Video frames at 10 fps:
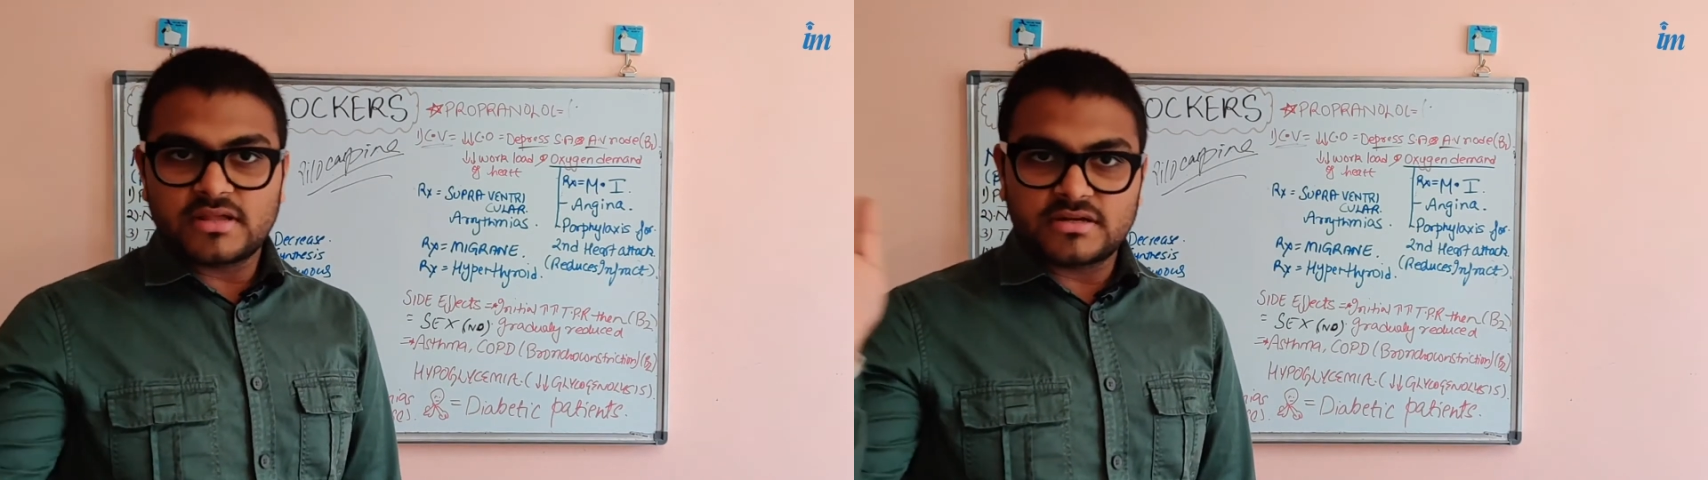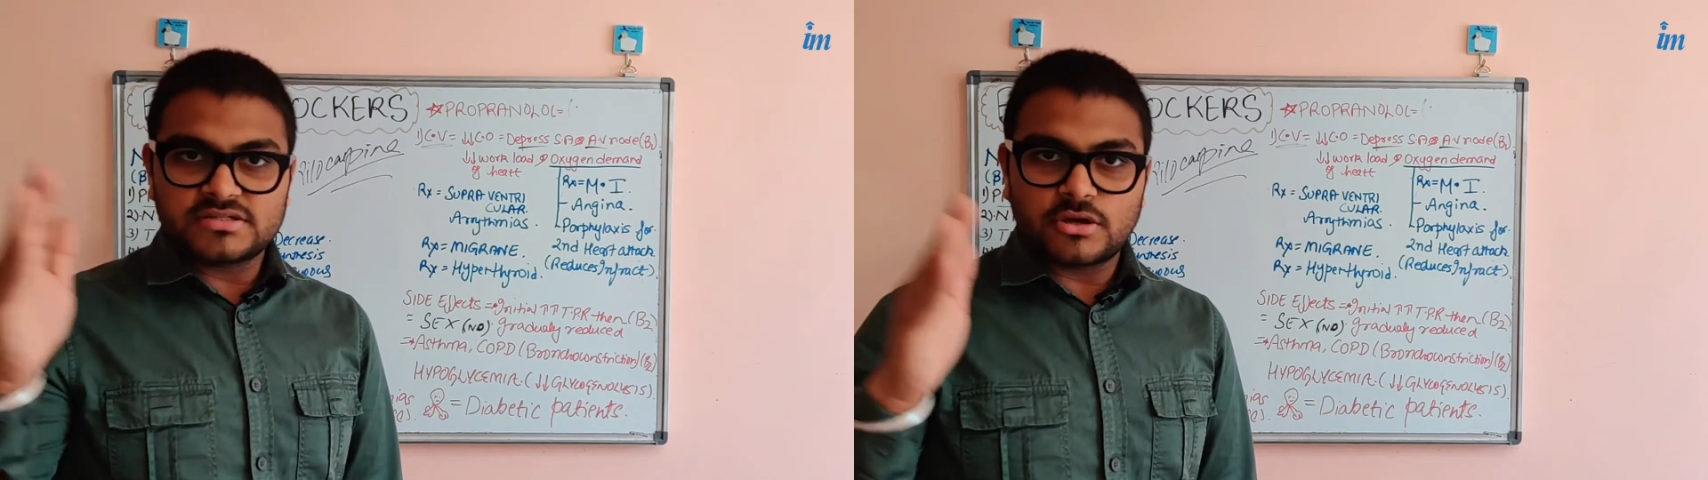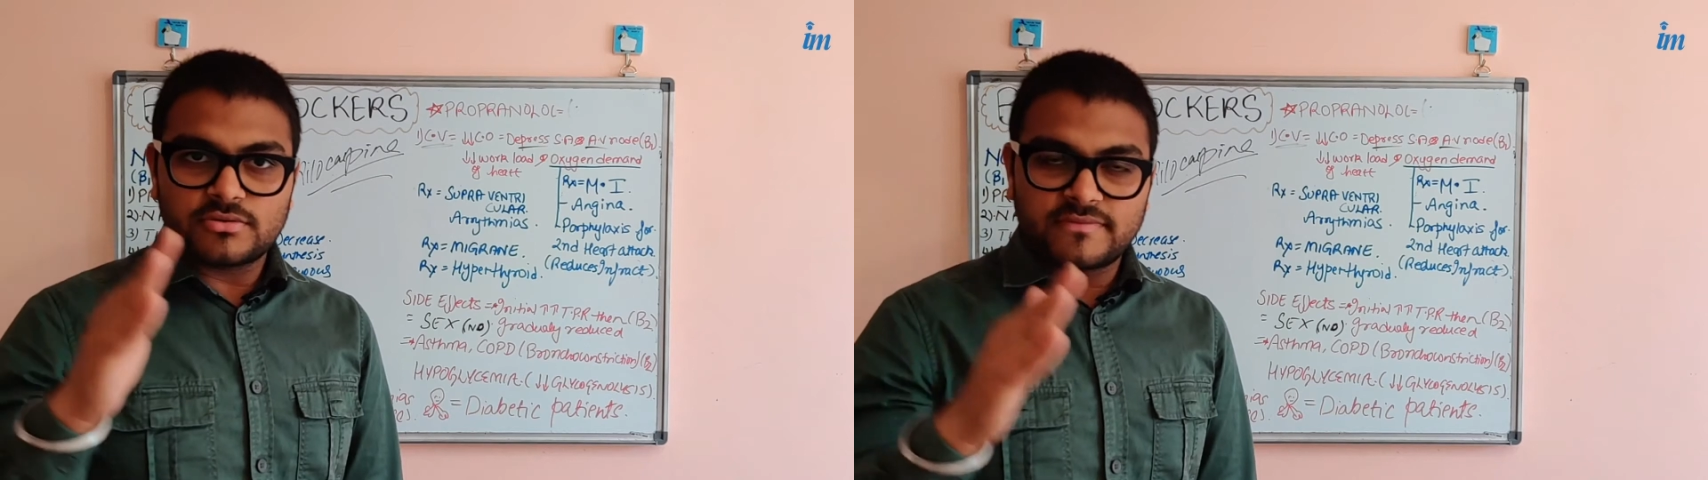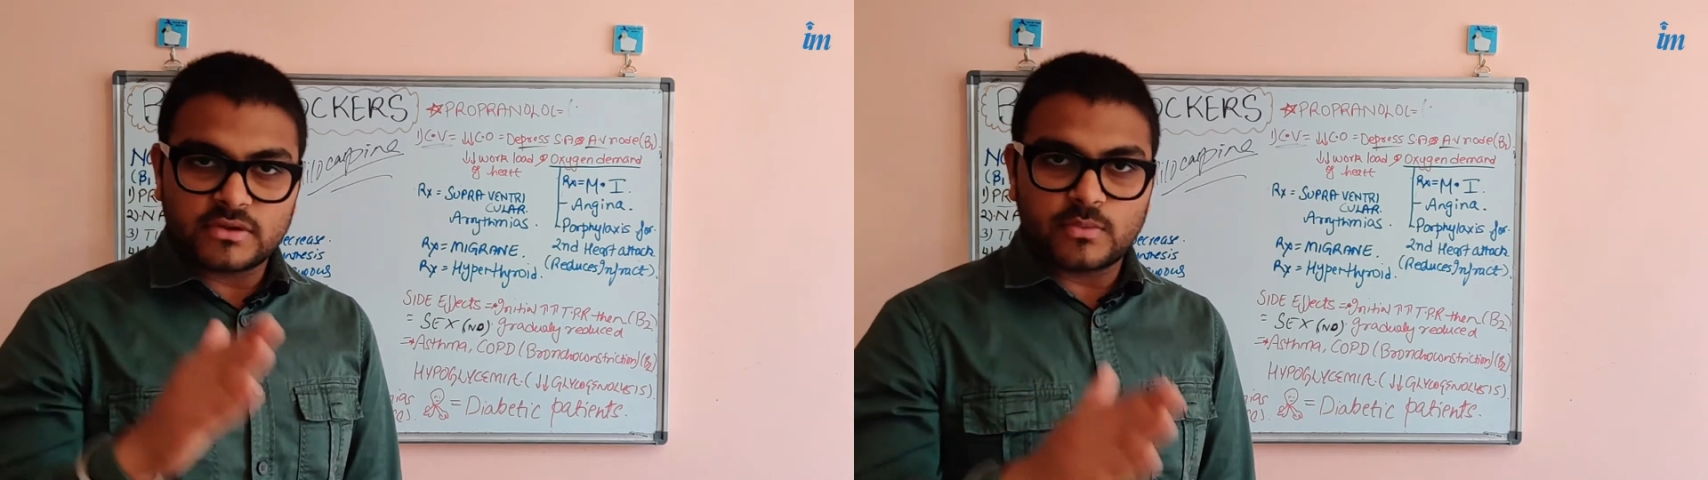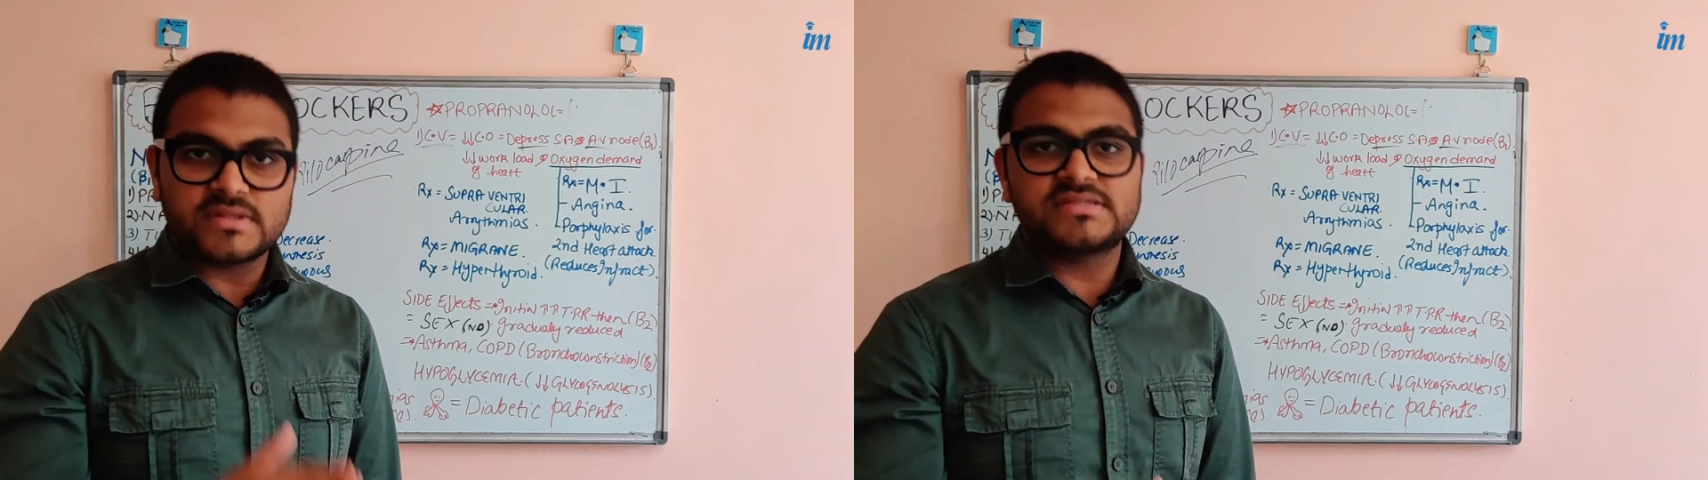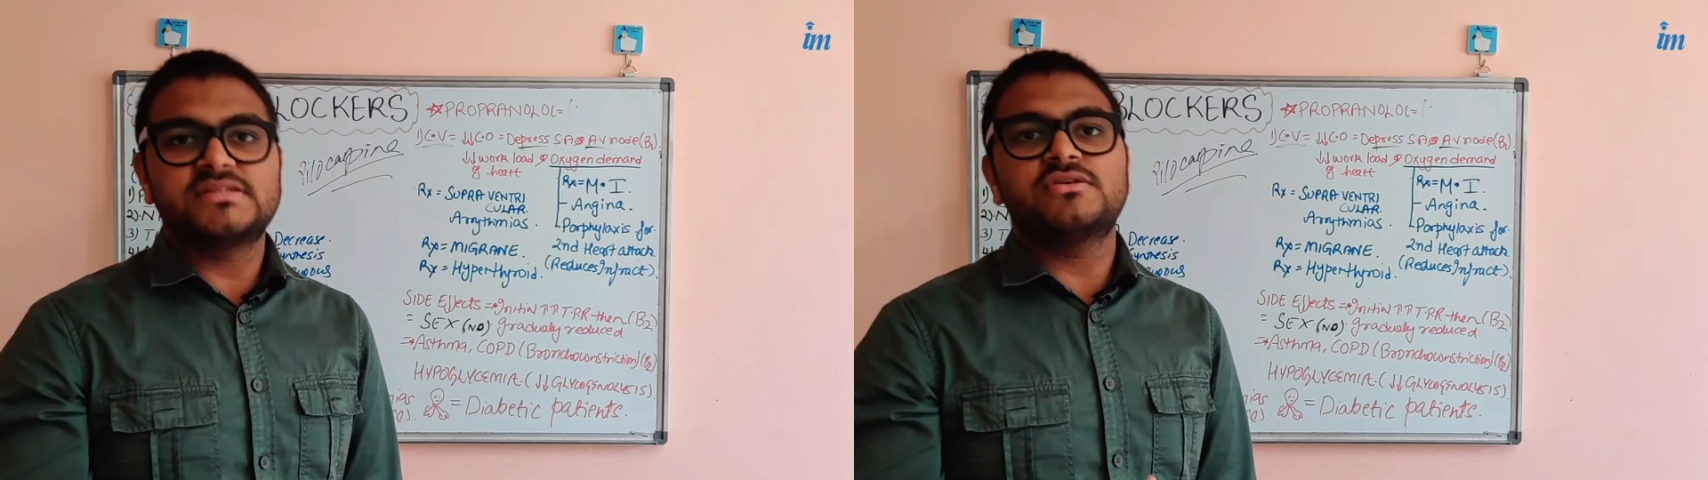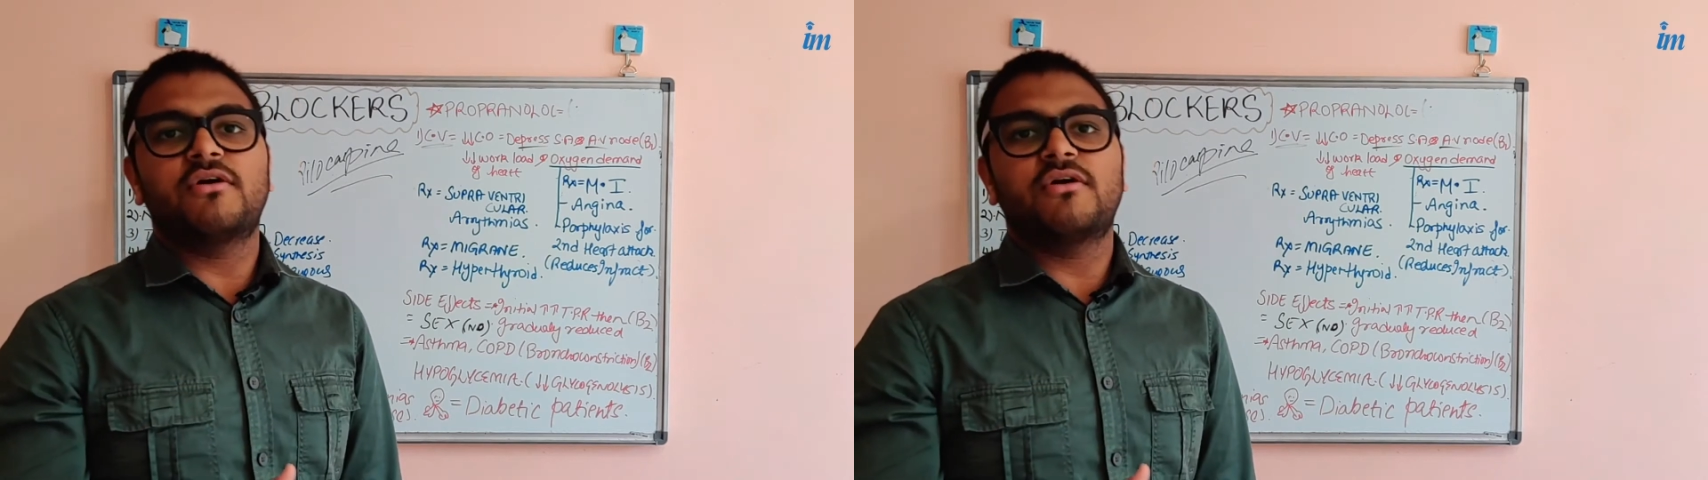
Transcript: that is how the frequency